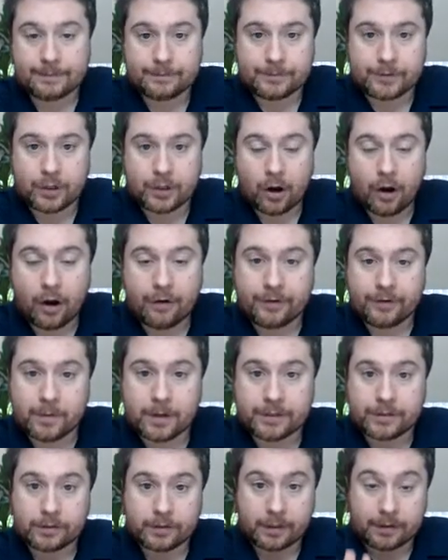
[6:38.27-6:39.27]
So
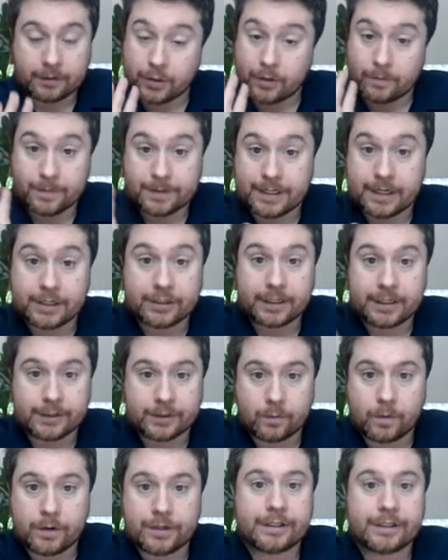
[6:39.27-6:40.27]
hopefully, potentially as
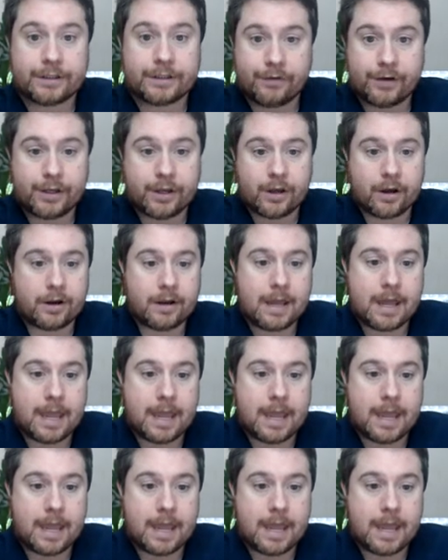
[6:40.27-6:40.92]
you're watching this video,